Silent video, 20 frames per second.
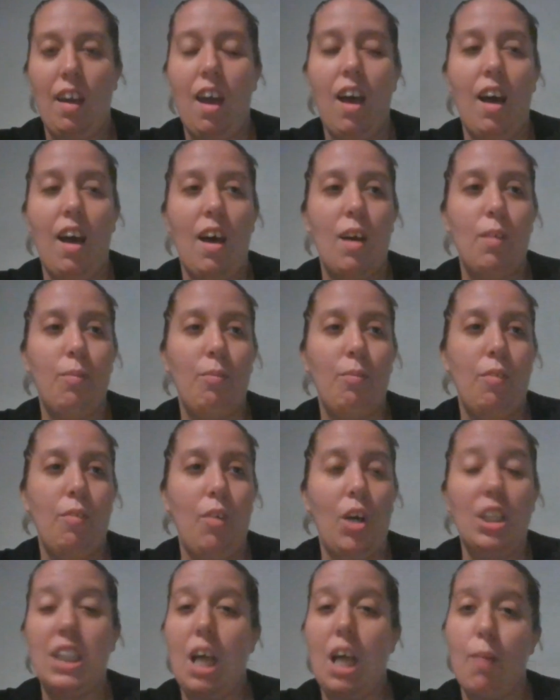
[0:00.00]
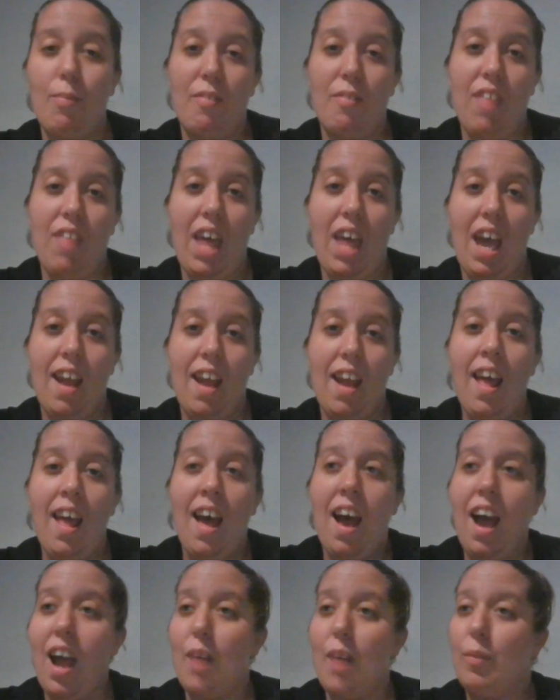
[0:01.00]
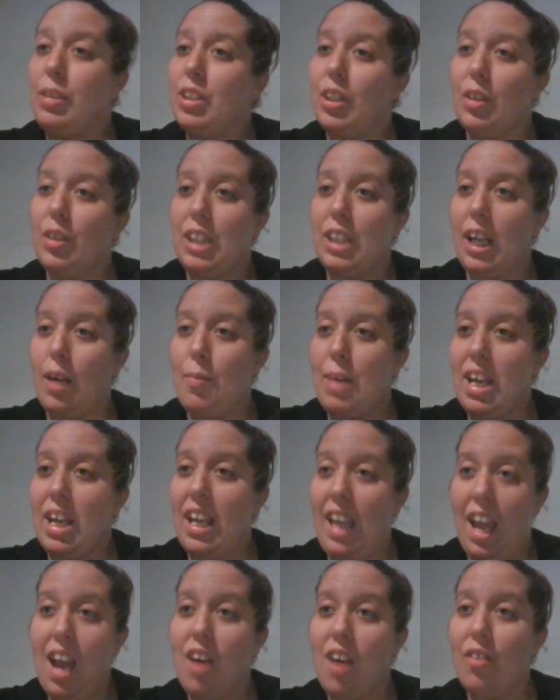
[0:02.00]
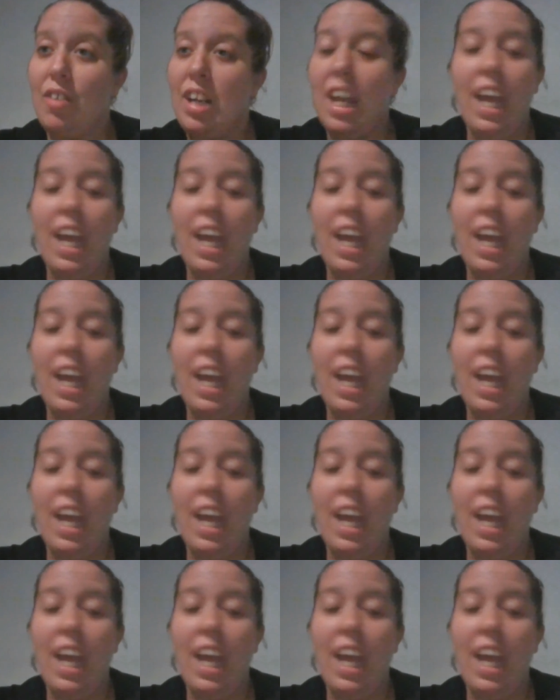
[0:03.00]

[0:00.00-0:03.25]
On top of that, I went to go check my account,